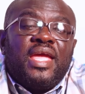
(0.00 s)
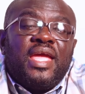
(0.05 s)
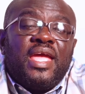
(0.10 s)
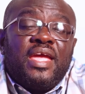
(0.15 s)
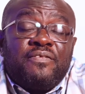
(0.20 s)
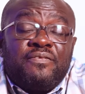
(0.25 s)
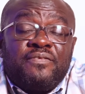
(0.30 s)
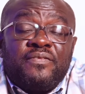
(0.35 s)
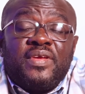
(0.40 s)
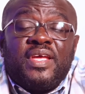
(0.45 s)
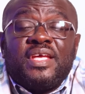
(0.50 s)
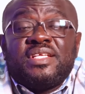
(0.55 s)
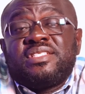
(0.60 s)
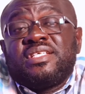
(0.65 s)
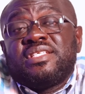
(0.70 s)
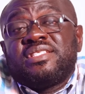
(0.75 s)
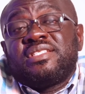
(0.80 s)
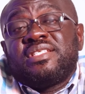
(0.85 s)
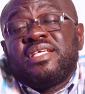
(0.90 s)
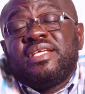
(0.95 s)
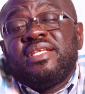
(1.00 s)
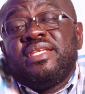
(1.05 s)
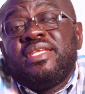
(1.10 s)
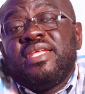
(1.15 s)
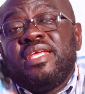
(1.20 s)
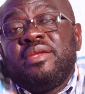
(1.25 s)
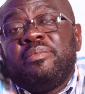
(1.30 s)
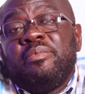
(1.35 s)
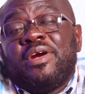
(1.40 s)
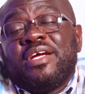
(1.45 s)
if it is
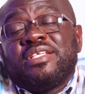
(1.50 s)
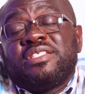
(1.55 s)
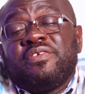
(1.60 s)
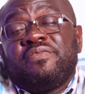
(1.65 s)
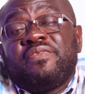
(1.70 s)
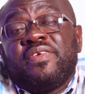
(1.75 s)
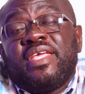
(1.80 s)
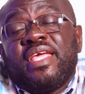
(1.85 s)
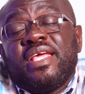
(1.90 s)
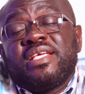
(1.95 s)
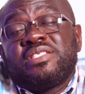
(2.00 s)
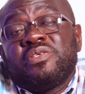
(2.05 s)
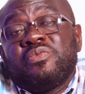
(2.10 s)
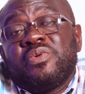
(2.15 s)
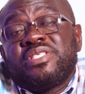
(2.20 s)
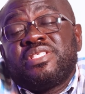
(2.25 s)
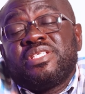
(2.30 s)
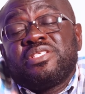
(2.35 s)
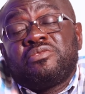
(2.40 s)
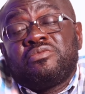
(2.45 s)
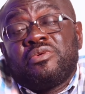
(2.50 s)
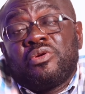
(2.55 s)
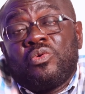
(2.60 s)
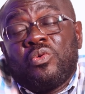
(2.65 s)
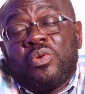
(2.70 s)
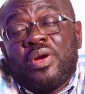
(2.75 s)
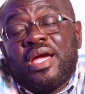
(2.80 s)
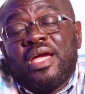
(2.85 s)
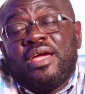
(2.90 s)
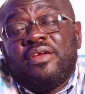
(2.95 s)
indeed ratification which is
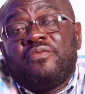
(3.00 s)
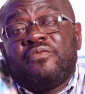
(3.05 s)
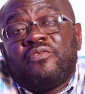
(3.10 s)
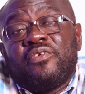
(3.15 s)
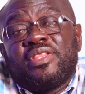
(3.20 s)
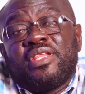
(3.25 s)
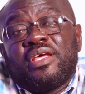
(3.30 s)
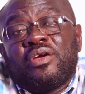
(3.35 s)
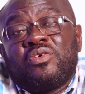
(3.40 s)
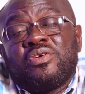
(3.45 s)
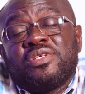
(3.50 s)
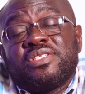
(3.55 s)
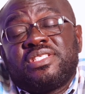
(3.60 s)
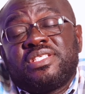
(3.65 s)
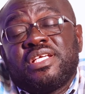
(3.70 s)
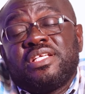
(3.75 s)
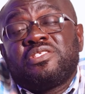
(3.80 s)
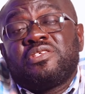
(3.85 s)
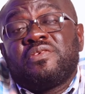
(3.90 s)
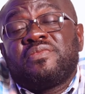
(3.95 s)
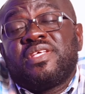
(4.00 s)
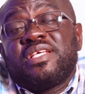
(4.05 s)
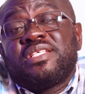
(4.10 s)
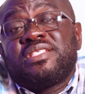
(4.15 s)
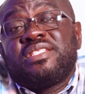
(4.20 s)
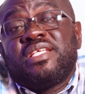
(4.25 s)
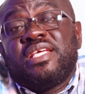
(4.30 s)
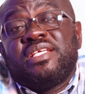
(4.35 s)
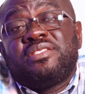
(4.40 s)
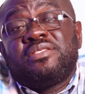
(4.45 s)
required for the consent of the
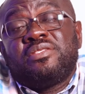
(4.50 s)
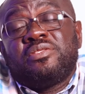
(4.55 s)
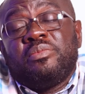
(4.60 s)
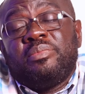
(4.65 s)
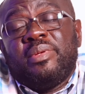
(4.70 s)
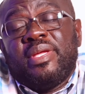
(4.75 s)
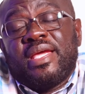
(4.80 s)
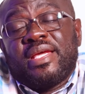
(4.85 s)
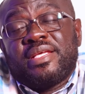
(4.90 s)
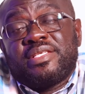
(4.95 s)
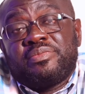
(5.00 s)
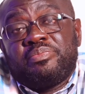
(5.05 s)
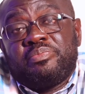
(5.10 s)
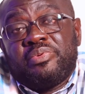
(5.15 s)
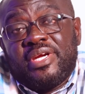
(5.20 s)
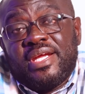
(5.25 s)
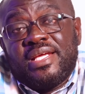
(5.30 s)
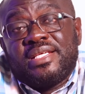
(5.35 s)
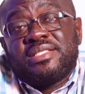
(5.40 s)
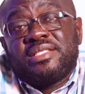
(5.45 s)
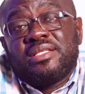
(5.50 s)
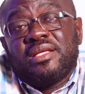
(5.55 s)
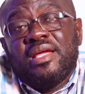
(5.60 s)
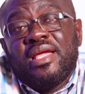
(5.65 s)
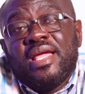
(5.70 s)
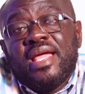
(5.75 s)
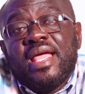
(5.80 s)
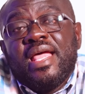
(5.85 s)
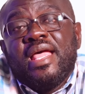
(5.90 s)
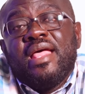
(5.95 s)
states to be expressed,
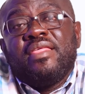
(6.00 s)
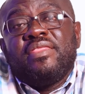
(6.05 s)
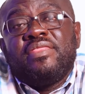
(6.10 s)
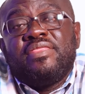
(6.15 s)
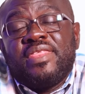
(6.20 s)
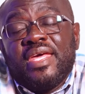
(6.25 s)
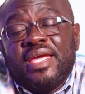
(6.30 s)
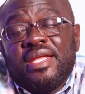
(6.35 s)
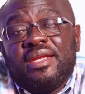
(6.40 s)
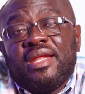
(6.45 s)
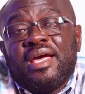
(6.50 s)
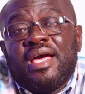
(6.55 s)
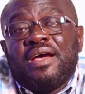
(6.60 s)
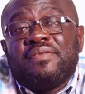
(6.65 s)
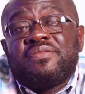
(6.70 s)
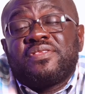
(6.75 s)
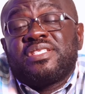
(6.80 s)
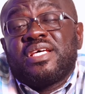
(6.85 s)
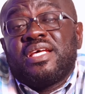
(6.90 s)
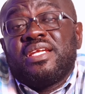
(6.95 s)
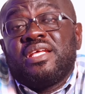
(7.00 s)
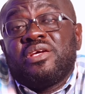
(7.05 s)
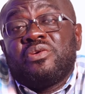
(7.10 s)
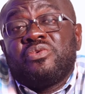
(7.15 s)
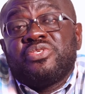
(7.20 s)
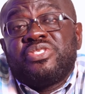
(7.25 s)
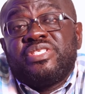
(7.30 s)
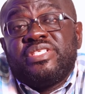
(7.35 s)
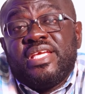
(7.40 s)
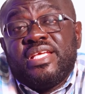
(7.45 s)
then after
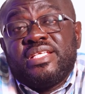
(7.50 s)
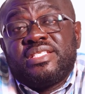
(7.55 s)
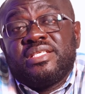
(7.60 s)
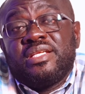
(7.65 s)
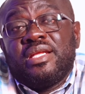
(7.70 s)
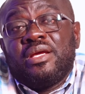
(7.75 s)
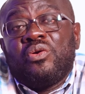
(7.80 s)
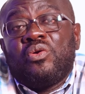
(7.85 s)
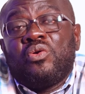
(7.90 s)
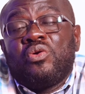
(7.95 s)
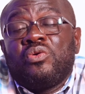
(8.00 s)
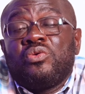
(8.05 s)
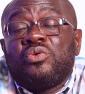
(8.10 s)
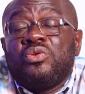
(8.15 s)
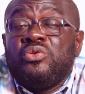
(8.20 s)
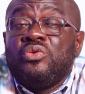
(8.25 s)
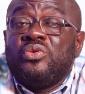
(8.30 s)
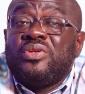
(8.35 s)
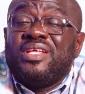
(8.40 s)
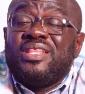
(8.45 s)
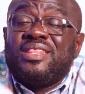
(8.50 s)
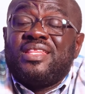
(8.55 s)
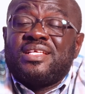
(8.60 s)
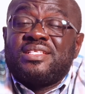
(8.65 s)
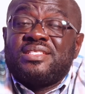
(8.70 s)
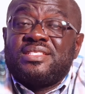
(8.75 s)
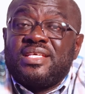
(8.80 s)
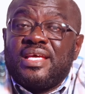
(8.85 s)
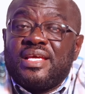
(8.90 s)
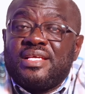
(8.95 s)
negotiating and concluding the
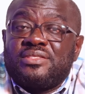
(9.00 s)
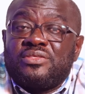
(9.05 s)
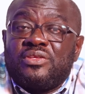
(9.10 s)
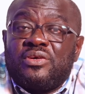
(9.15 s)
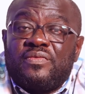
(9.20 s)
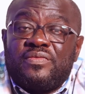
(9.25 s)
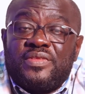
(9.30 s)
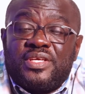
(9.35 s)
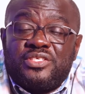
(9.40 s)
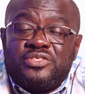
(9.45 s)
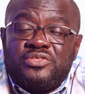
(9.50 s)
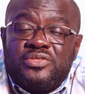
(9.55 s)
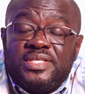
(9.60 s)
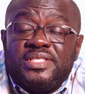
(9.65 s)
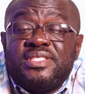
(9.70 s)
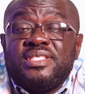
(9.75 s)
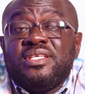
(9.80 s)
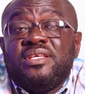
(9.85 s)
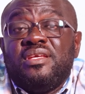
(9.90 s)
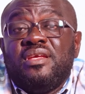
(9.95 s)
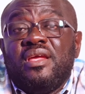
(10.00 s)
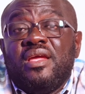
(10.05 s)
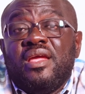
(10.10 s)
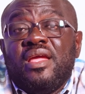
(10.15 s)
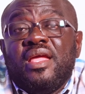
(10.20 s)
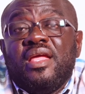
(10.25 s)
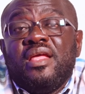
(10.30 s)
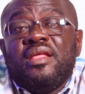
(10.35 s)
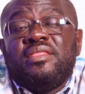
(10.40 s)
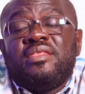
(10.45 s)
text of the treaty,
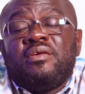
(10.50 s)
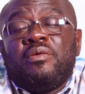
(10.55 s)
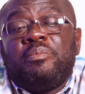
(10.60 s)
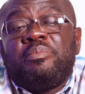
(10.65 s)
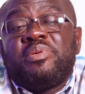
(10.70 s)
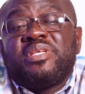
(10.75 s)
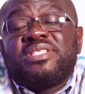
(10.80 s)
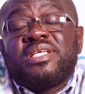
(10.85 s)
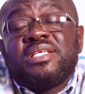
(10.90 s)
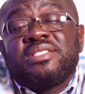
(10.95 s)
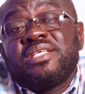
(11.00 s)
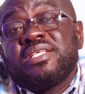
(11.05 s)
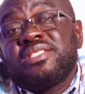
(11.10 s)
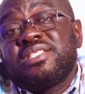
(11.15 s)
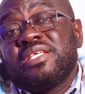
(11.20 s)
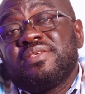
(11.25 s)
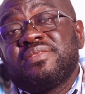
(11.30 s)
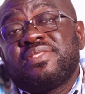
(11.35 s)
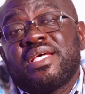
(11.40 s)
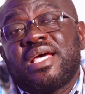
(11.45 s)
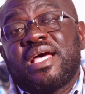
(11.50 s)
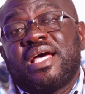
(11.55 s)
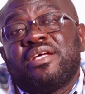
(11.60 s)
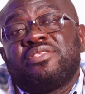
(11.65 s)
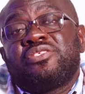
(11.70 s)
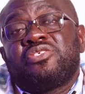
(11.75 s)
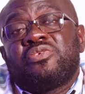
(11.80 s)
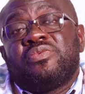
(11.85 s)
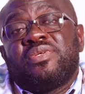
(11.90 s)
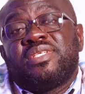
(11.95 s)
the representatives are
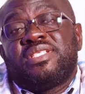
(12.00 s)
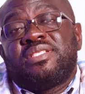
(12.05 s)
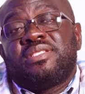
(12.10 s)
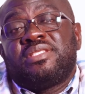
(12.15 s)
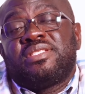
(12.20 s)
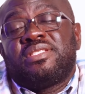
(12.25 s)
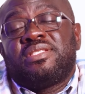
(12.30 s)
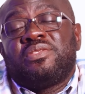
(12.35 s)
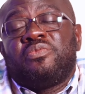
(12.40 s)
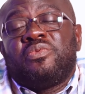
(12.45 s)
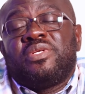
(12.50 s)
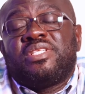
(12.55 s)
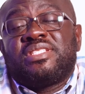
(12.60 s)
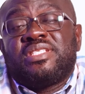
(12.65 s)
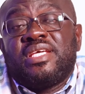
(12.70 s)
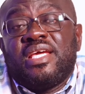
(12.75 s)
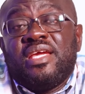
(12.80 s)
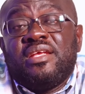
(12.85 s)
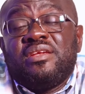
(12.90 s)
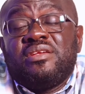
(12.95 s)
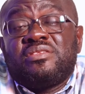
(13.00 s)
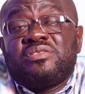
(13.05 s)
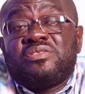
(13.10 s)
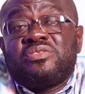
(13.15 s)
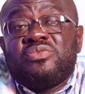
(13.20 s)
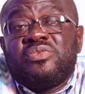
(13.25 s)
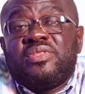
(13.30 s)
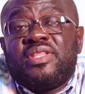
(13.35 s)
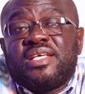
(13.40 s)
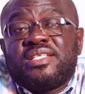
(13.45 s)
to return
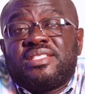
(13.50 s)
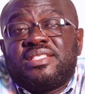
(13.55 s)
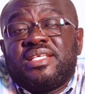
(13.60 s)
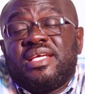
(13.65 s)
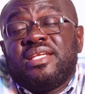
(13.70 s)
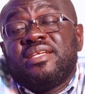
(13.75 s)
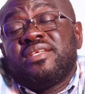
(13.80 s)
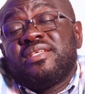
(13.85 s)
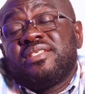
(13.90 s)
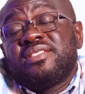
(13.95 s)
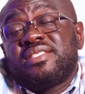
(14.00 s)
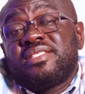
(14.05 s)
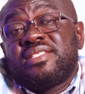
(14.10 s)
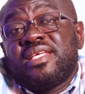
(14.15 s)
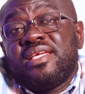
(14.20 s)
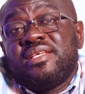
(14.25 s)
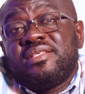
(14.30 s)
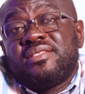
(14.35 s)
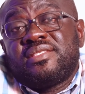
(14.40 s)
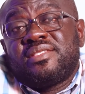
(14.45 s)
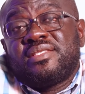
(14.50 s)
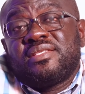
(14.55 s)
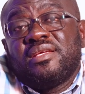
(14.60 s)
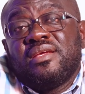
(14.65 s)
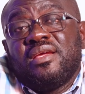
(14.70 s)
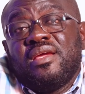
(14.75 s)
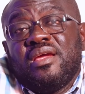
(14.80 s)
to the sending states,